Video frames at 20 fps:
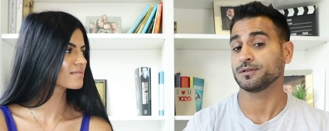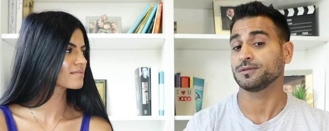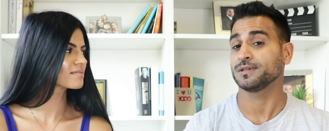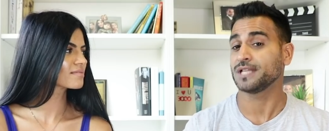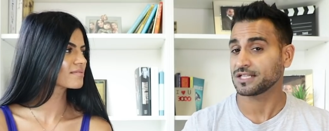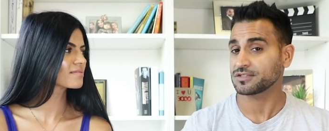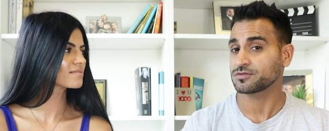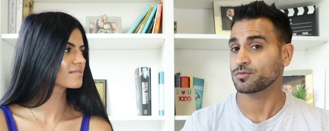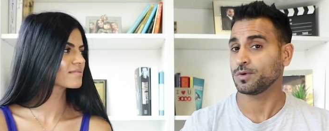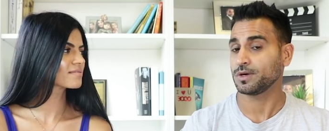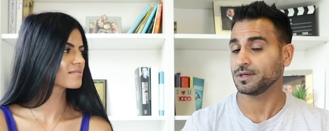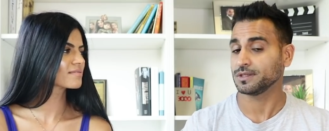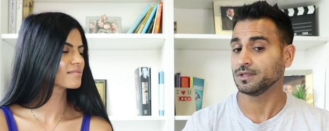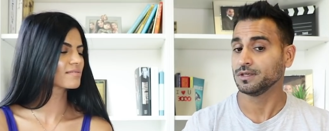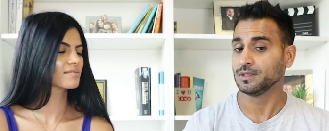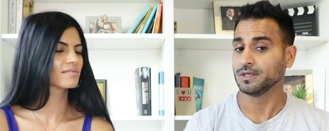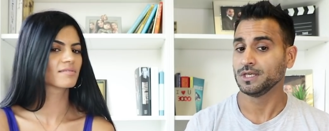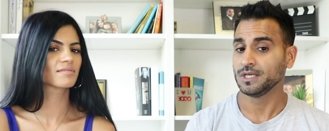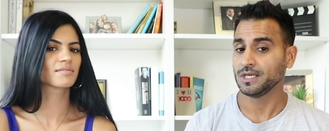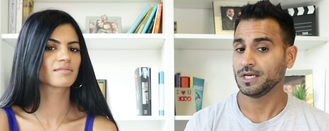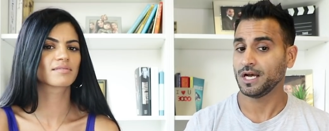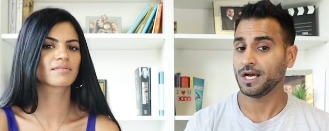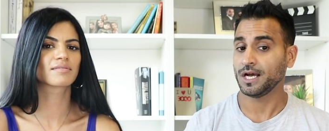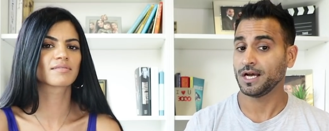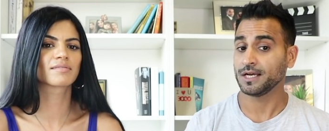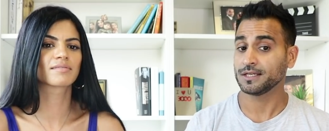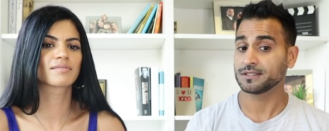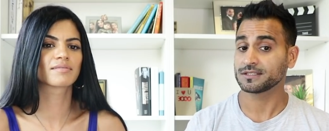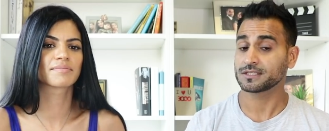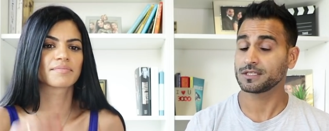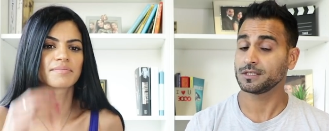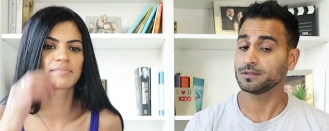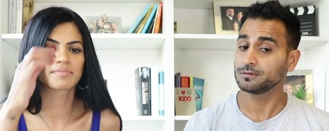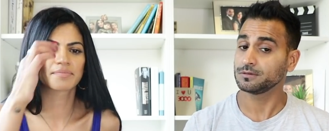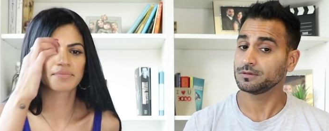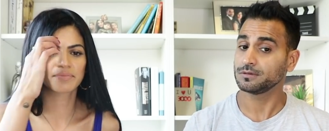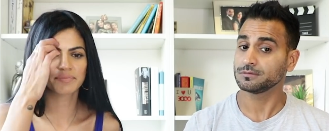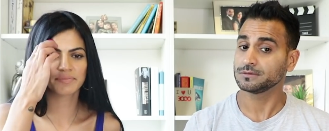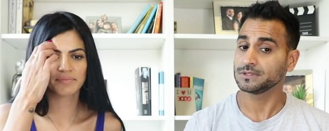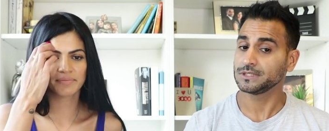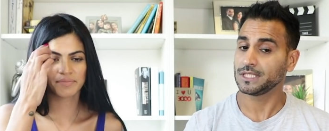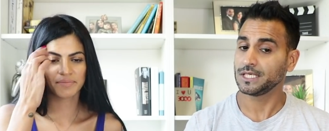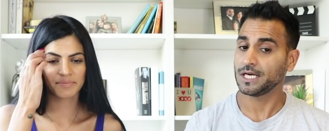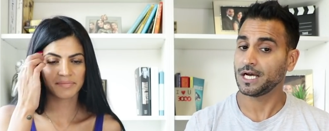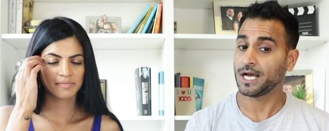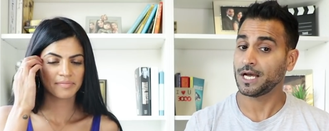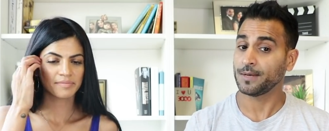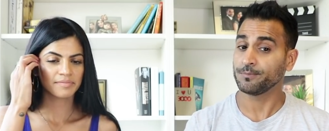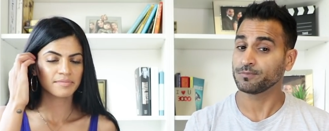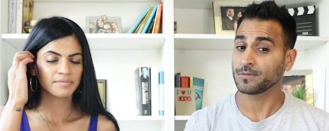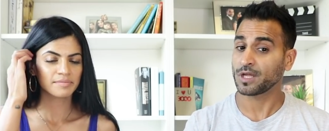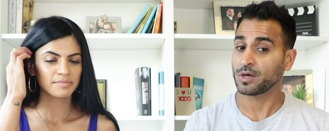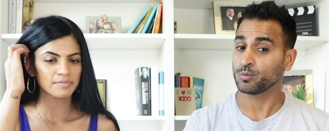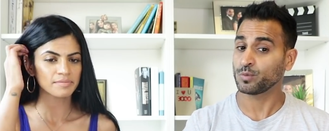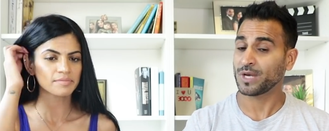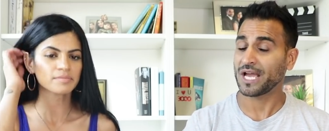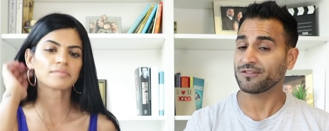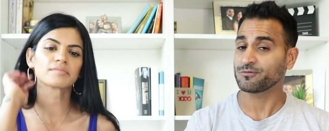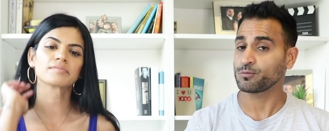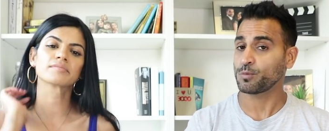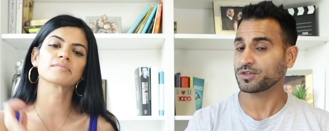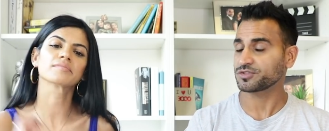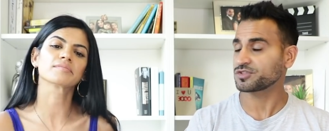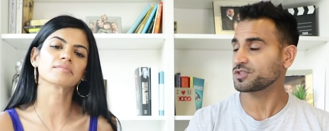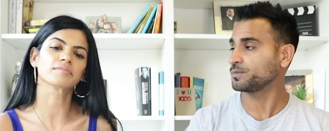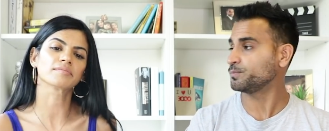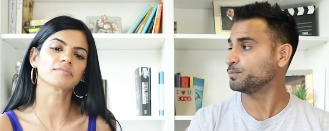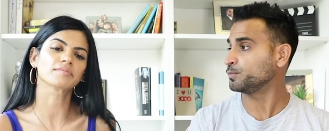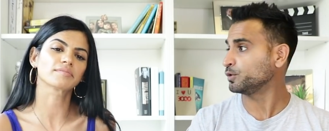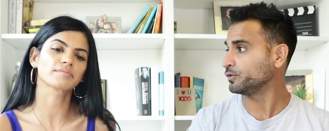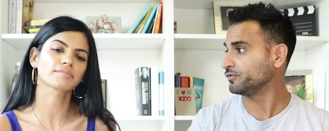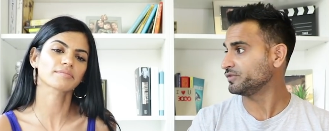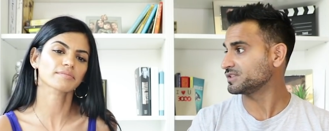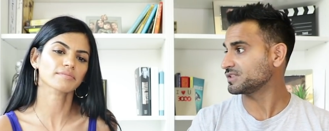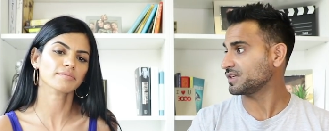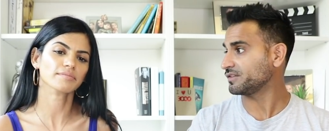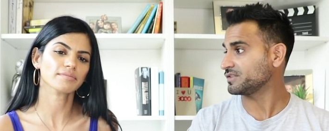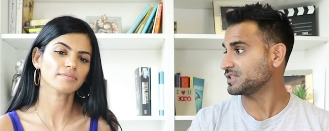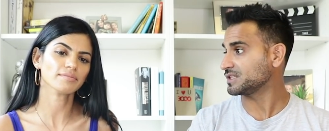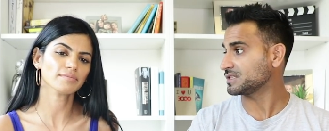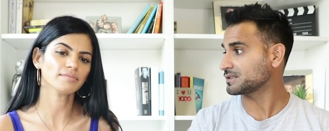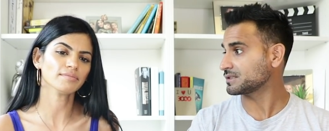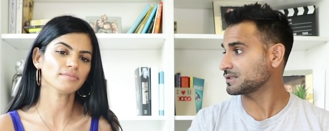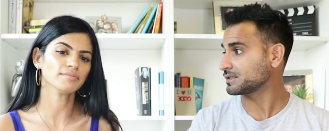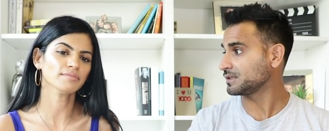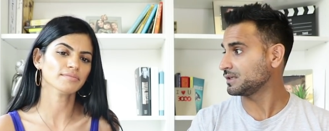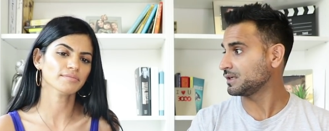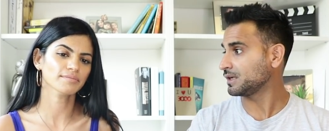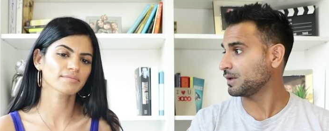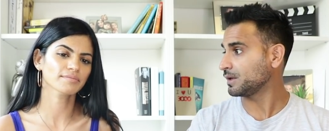Speaker 1: to. That's why. Uh, so um, we have watched movies of his